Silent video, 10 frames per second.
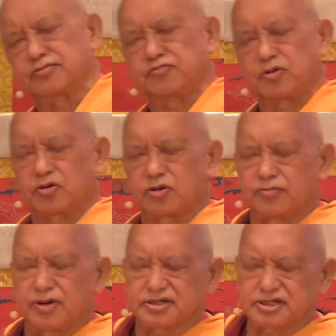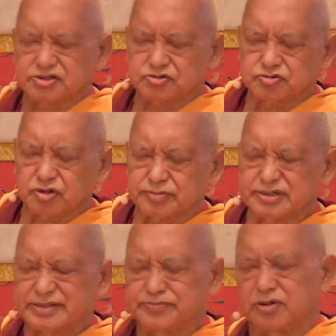the whole point is to not be
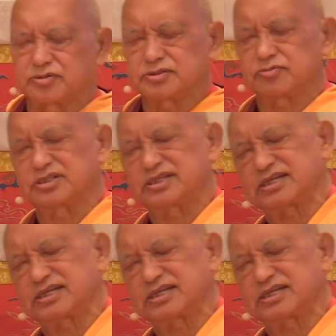reborn when they